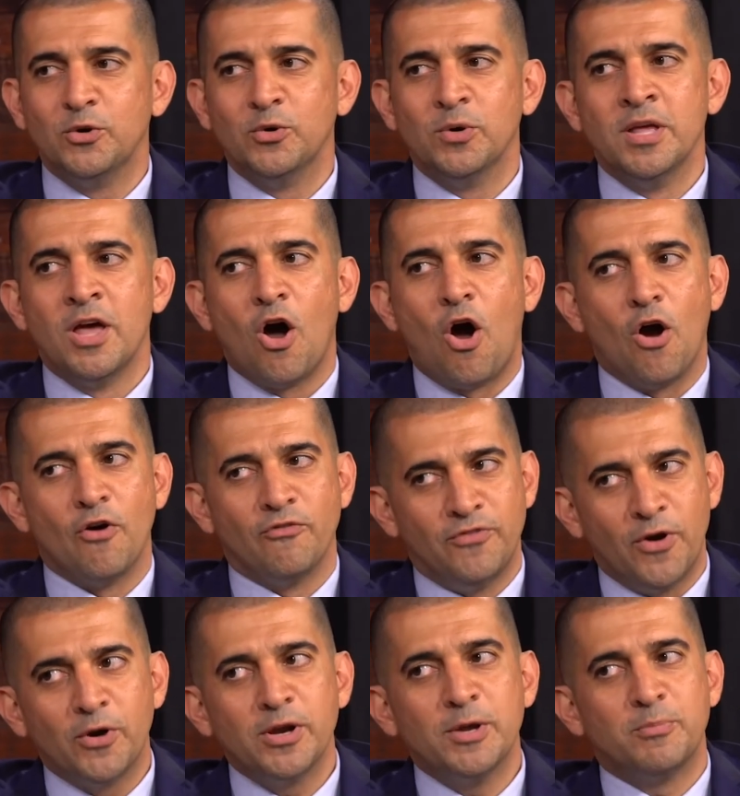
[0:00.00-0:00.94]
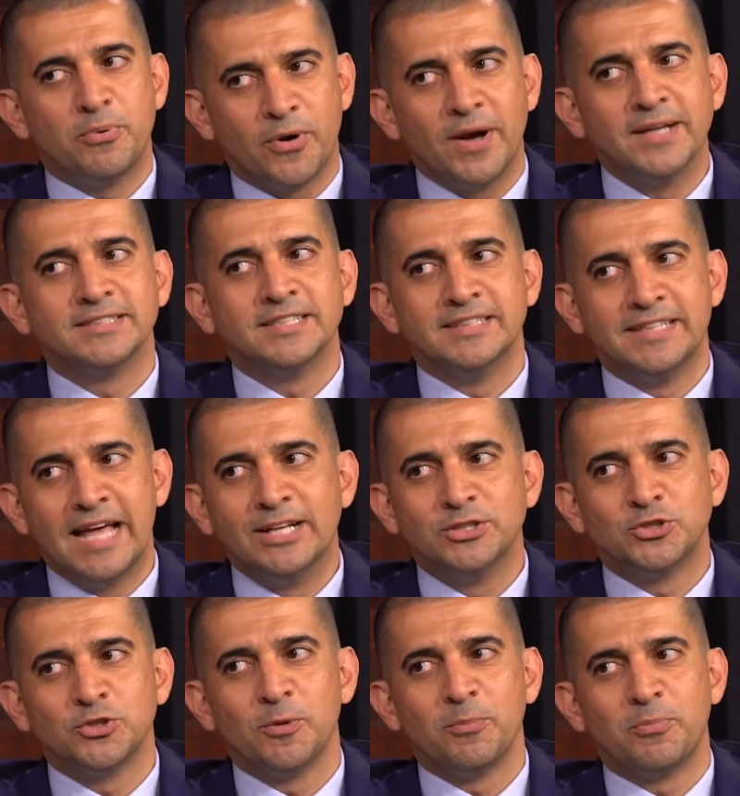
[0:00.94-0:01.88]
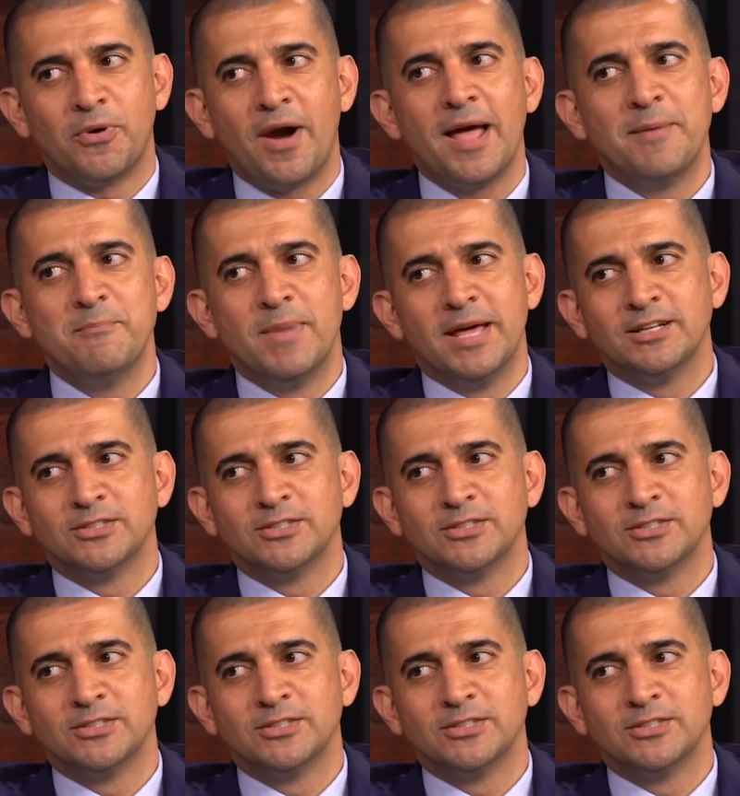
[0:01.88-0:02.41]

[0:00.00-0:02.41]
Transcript: you are very presidential, prime